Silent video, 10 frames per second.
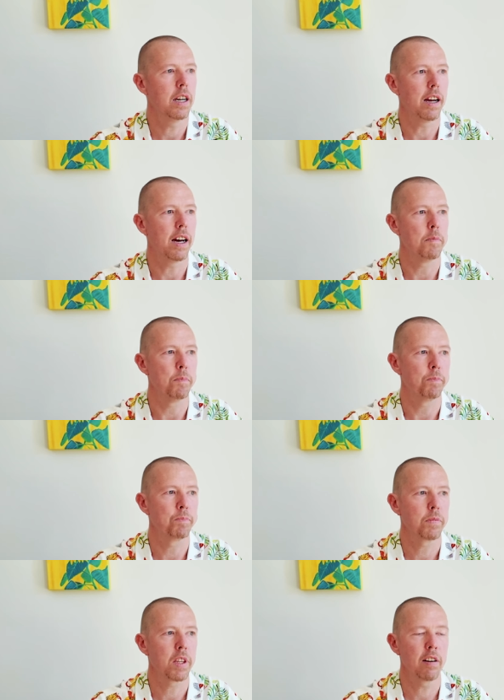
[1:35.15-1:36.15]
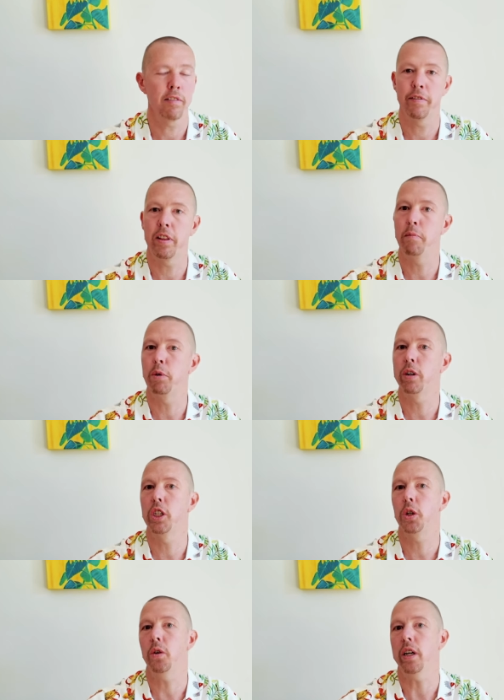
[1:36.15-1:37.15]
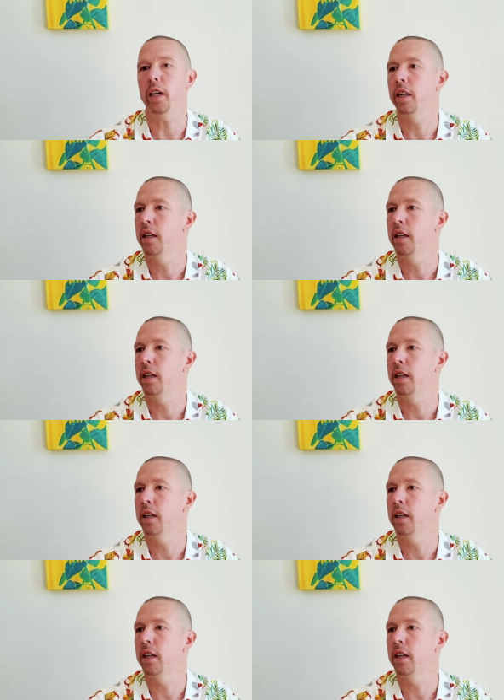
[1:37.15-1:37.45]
um, for them to enjoy,